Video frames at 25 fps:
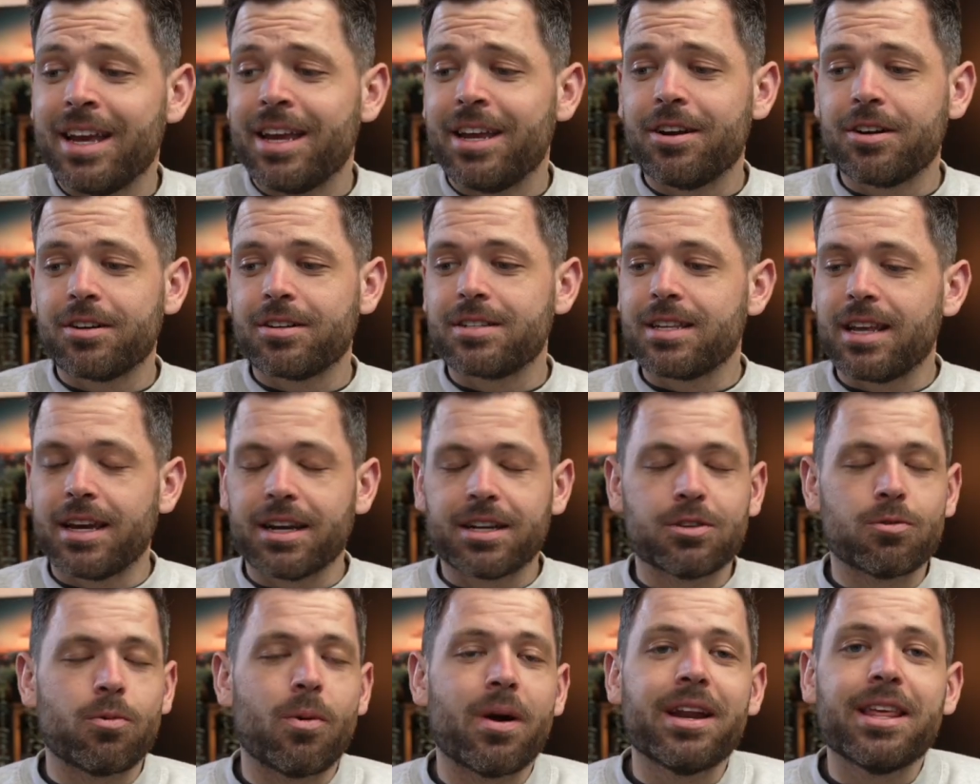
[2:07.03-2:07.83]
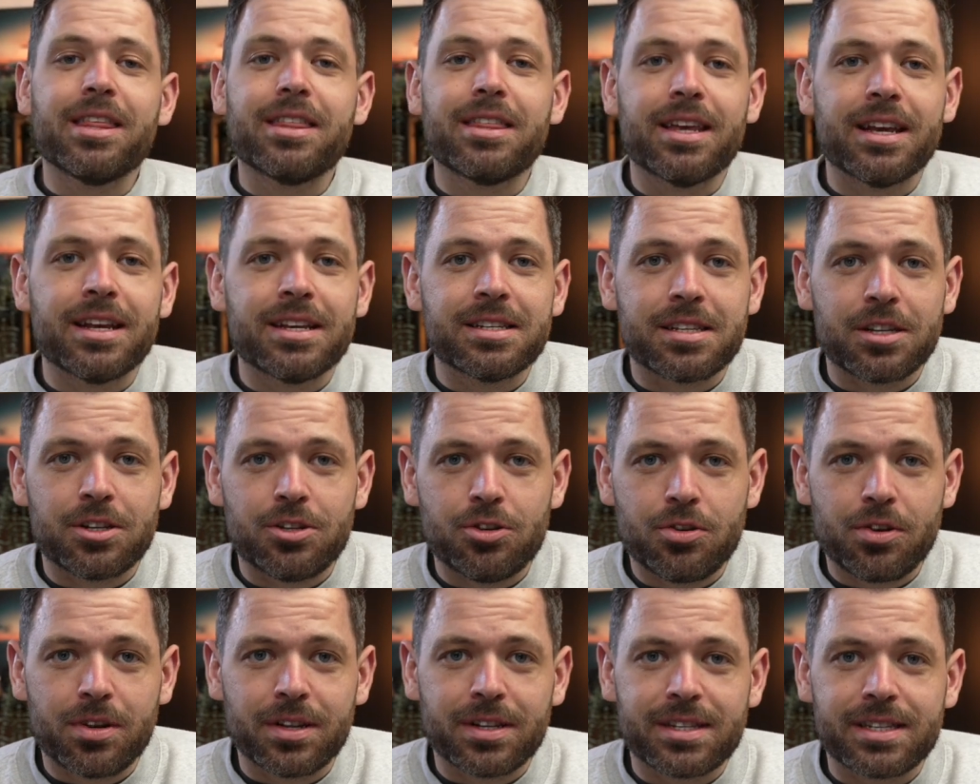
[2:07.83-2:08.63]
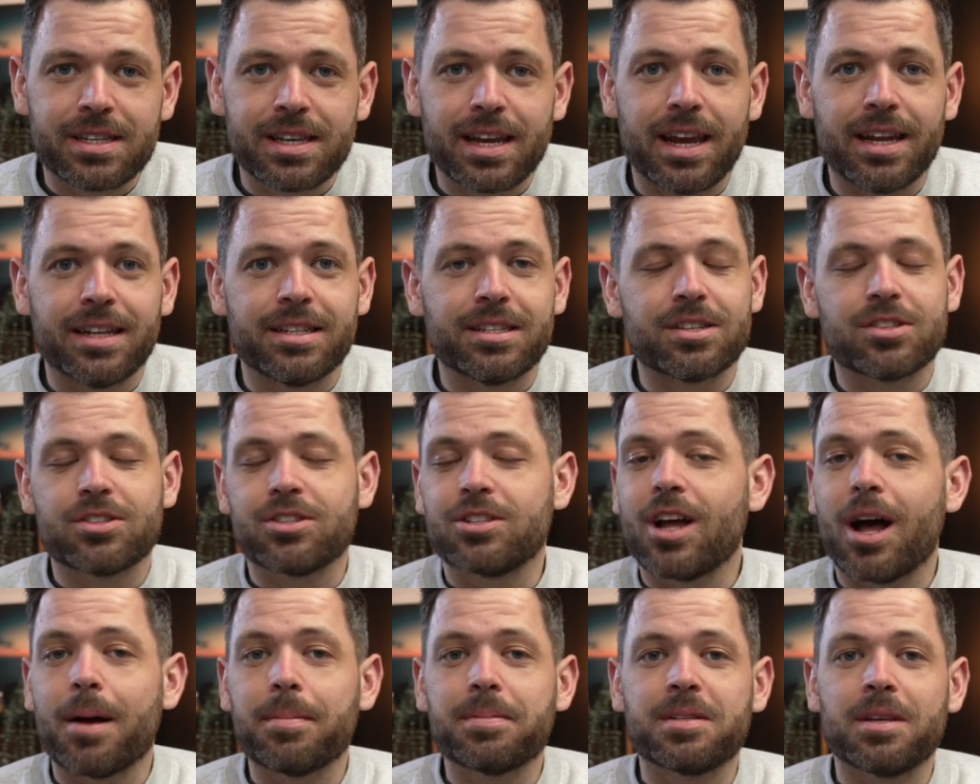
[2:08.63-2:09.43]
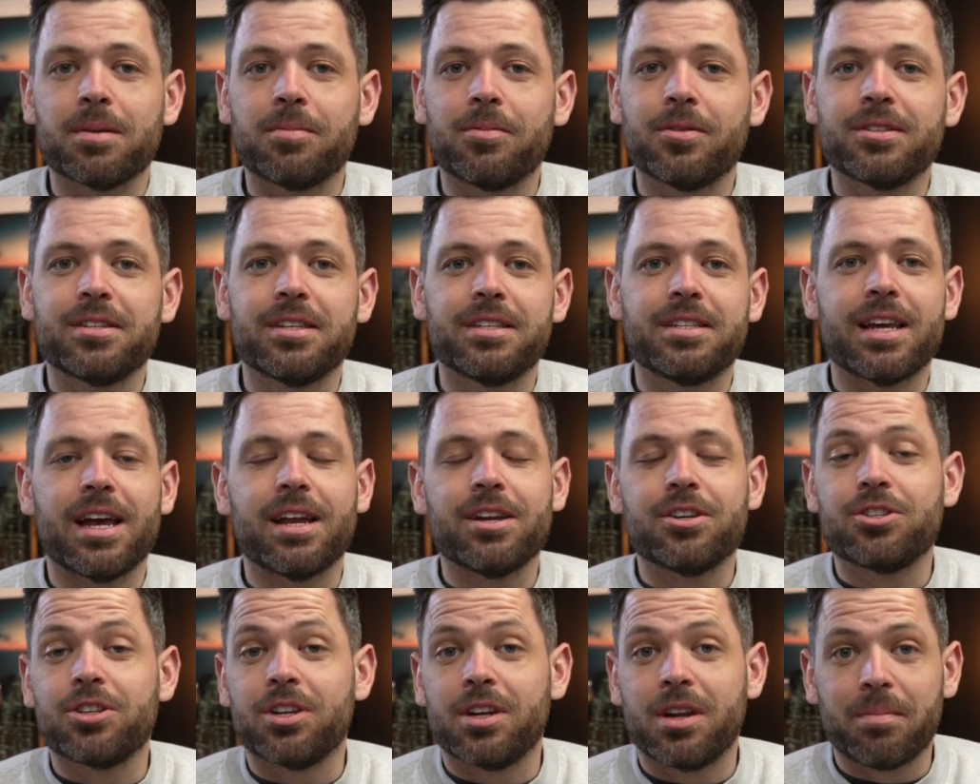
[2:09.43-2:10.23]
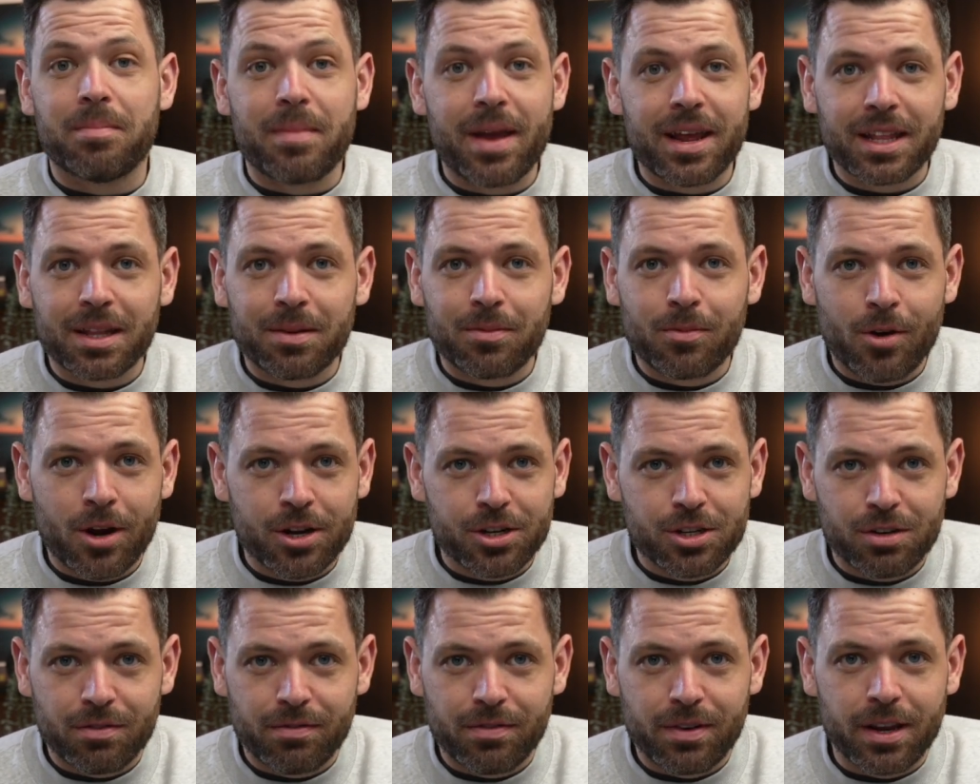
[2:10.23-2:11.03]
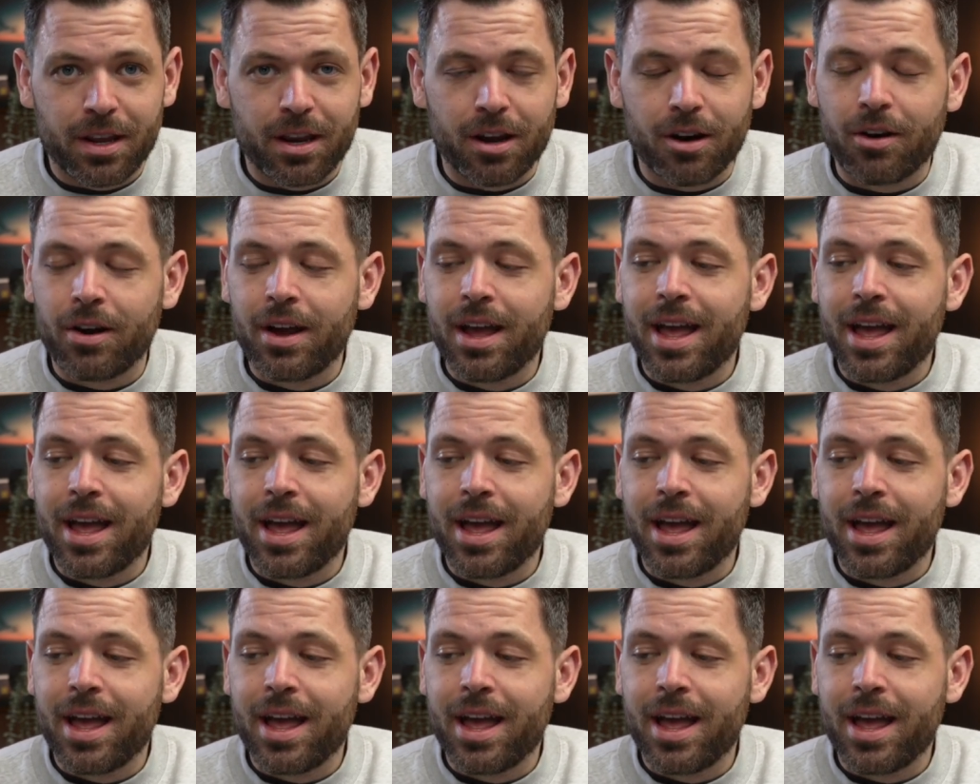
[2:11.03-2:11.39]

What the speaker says: here's like 20 things that you can say to stop someone's attention and make them watch your video.